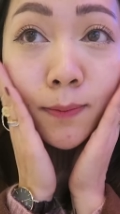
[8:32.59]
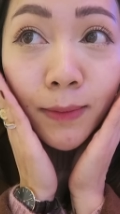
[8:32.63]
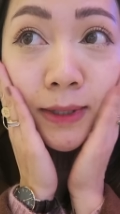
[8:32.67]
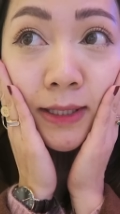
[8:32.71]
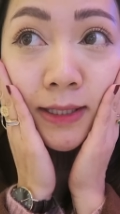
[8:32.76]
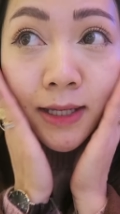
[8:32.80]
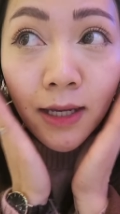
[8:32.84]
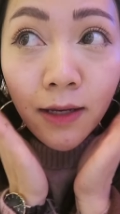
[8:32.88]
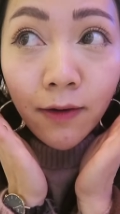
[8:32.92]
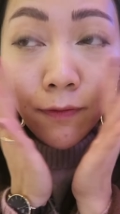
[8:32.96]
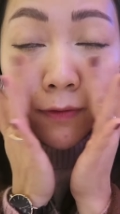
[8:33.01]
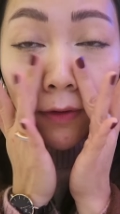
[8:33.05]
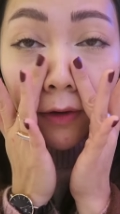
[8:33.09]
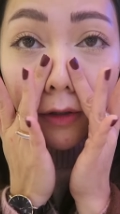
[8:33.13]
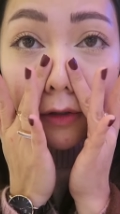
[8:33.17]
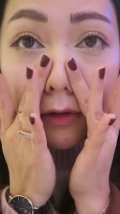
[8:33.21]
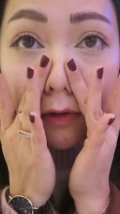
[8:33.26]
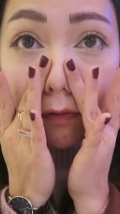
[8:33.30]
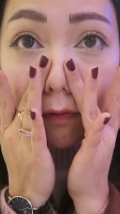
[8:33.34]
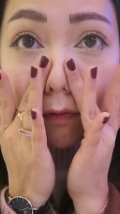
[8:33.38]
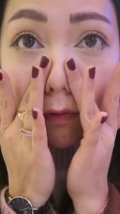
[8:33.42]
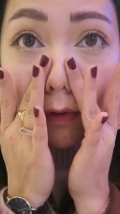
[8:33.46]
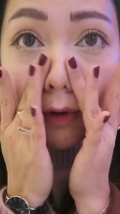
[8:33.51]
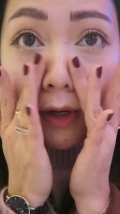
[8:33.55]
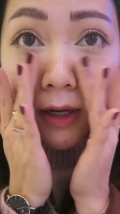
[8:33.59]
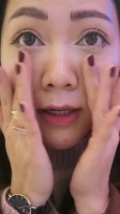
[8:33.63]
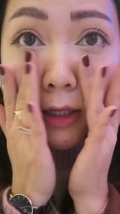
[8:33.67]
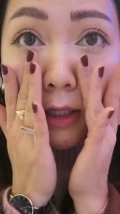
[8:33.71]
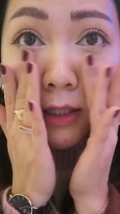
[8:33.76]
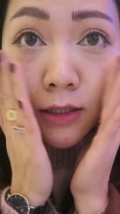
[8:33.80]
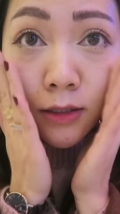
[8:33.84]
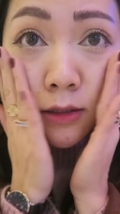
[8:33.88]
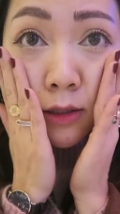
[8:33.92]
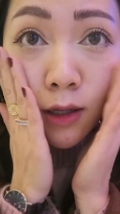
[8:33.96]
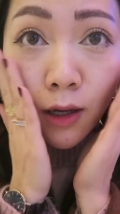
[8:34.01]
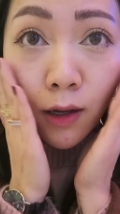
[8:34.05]
my skin feels
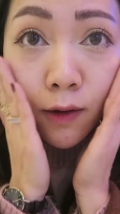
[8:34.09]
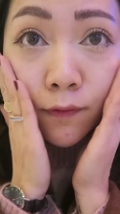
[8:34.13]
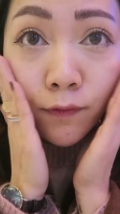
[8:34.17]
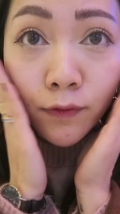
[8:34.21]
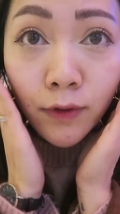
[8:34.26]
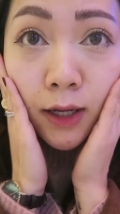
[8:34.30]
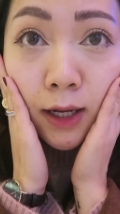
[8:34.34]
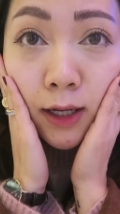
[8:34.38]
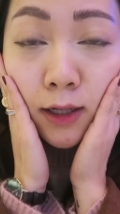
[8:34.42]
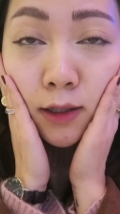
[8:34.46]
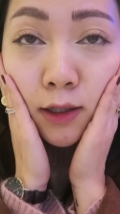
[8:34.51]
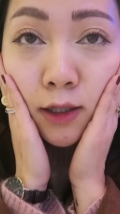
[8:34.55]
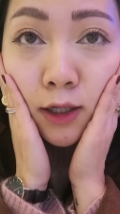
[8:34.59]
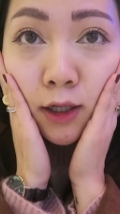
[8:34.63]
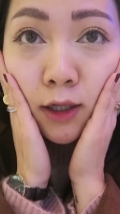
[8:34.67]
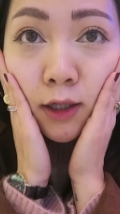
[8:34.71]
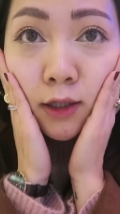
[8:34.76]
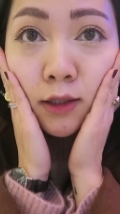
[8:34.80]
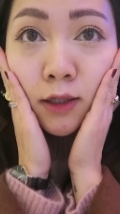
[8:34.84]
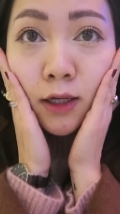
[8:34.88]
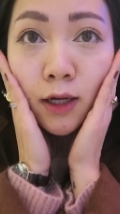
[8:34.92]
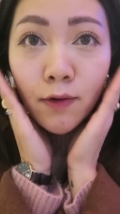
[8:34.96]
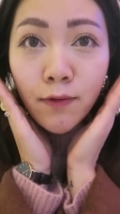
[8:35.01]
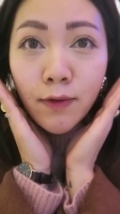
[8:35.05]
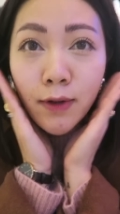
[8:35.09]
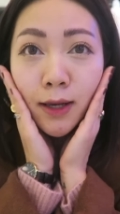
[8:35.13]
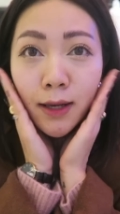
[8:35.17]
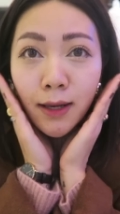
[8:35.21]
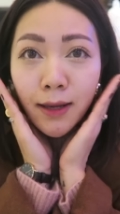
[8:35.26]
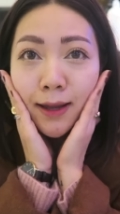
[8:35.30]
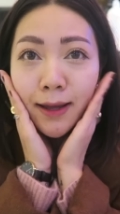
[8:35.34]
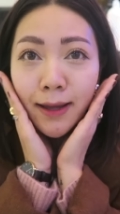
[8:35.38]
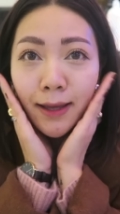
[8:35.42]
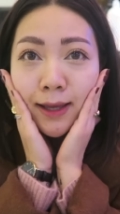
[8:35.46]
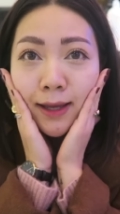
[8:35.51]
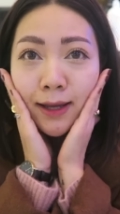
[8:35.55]
really soft and good I
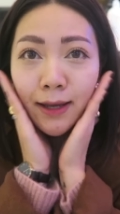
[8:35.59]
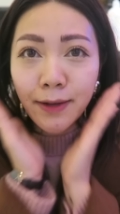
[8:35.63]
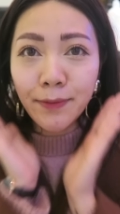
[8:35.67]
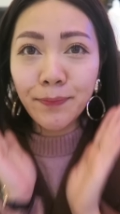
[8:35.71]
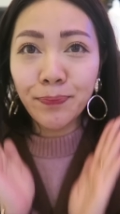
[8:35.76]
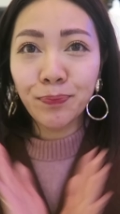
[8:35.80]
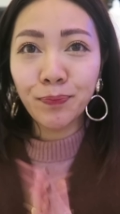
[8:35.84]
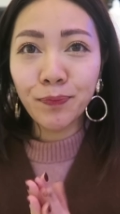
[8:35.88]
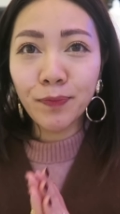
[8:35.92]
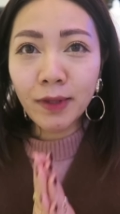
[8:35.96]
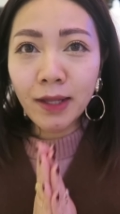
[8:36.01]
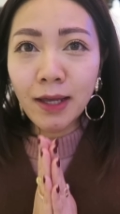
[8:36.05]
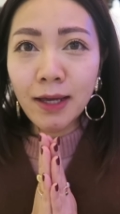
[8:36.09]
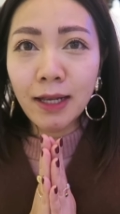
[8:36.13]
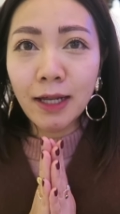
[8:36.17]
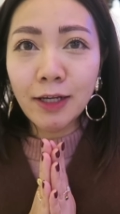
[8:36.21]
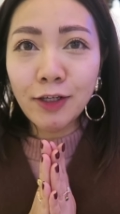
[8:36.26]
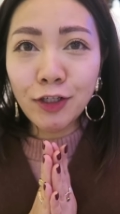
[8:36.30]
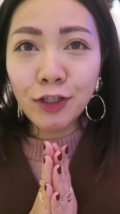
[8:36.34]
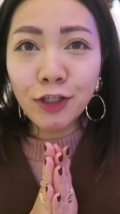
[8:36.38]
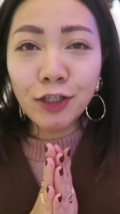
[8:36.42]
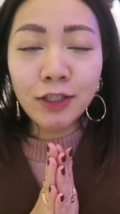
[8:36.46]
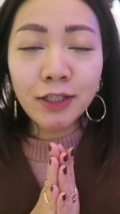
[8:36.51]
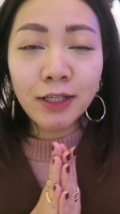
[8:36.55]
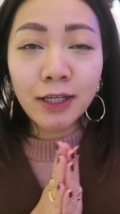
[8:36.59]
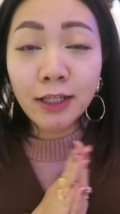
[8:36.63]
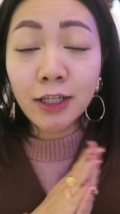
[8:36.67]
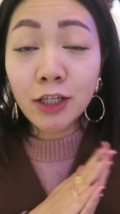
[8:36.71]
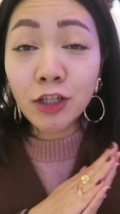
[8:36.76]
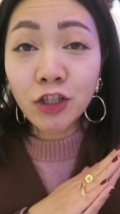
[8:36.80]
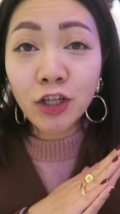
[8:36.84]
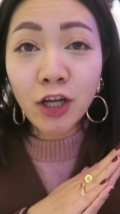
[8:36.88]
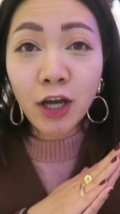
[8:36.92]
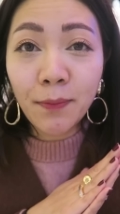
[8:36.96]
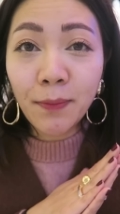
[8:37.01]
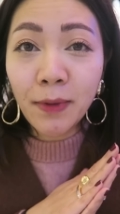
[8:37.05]
really like it and she's going
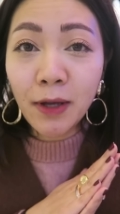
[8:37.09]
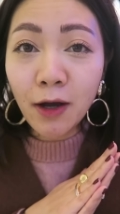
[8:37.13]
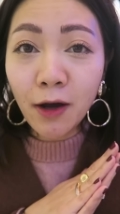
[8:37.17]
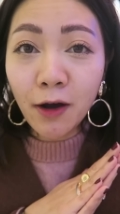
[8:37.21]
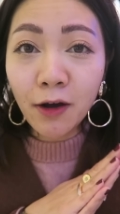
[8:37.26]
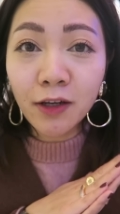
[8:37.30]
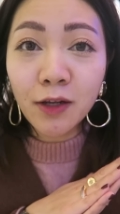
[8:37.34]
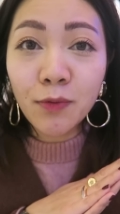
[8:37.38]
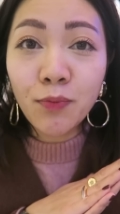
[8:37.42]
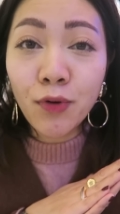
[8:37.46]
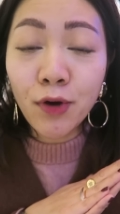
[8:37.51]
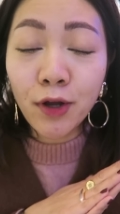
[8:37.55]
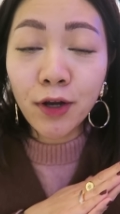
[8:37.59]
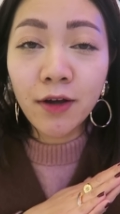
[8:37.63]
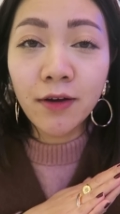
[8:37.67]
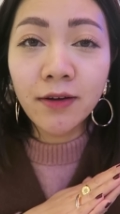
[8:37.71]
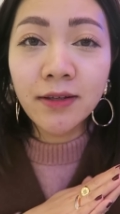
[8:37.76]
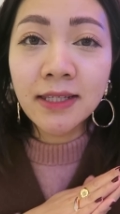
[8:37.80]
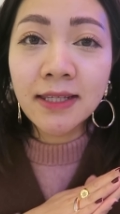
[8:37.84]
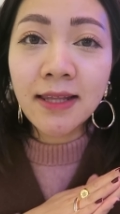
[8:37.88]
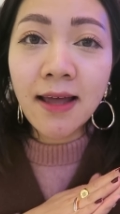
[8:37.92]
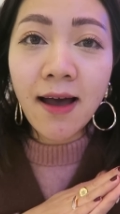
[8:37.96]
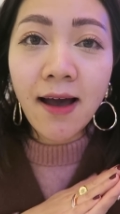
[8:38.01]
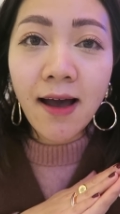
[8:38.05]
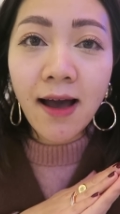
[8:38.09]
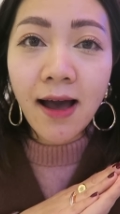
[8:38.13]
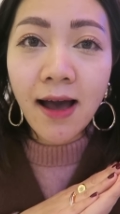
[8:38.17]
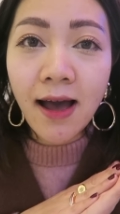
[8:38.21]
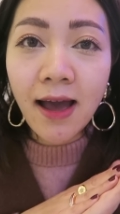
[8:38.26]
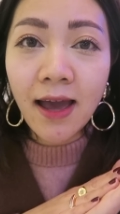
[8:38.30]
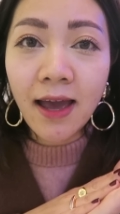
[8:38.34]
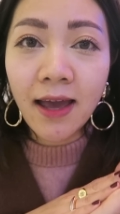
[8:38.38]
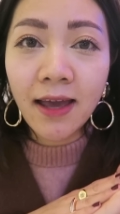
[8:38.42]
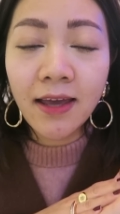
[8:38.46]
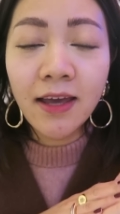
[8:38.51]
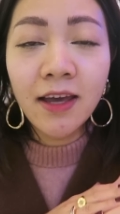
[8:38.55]
to show me all the products that
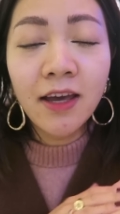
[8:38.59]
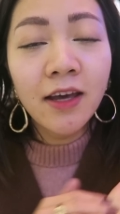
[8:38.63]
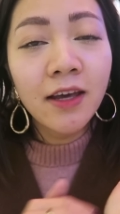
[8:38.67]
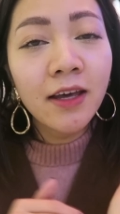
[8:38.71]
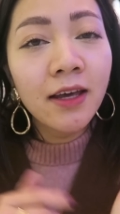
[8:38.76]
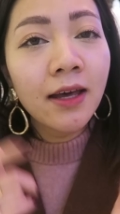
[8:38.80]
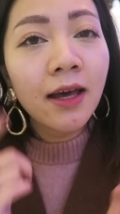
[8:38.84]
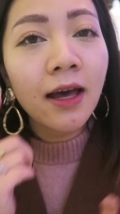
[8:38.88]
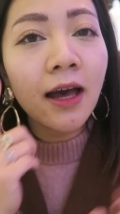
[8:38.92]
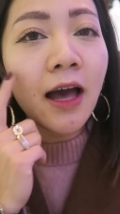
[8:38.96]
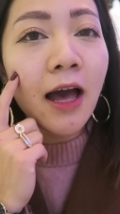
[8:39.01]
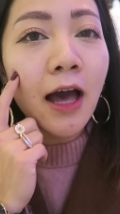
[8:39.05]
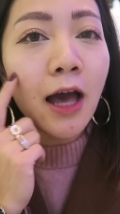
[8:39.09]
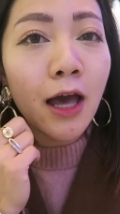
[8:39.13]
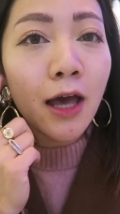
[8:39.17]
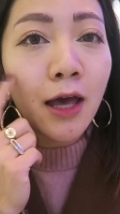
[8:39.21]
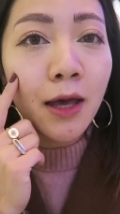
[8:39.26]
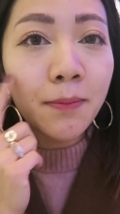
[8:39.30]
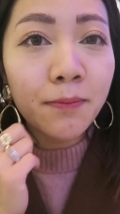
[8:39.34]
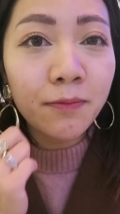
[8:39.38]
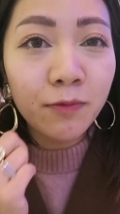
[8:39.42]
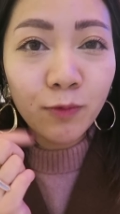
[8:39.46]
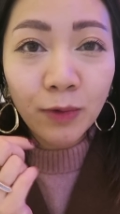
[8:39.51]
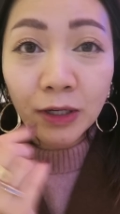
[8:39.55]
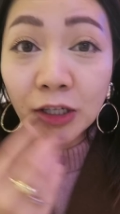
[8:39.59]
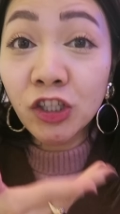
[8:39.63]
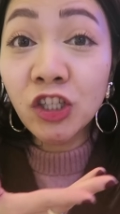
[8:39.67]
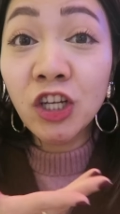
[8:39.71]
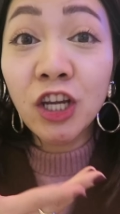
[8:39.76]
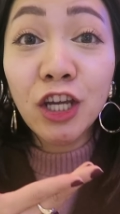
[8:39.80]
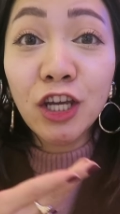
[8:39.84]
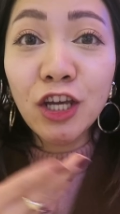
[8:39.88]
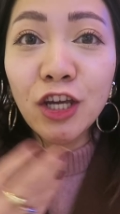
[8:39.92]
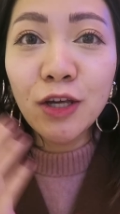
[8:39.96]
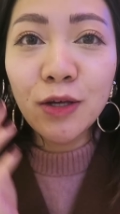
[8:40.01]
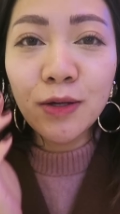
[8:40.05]
I um, what
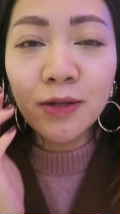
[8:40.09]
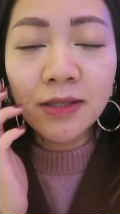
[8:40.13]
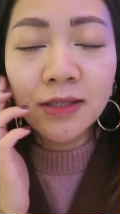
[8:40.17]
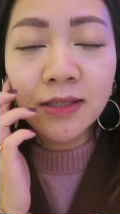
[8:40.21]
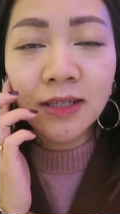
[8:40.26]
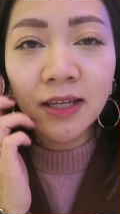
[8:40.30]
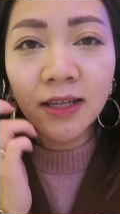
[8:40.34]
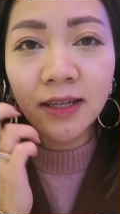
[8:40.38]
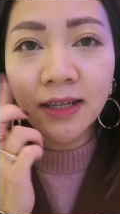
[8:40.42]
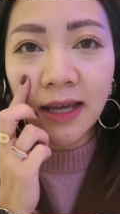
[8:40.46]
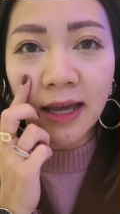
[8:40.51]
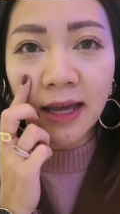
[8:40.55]
she used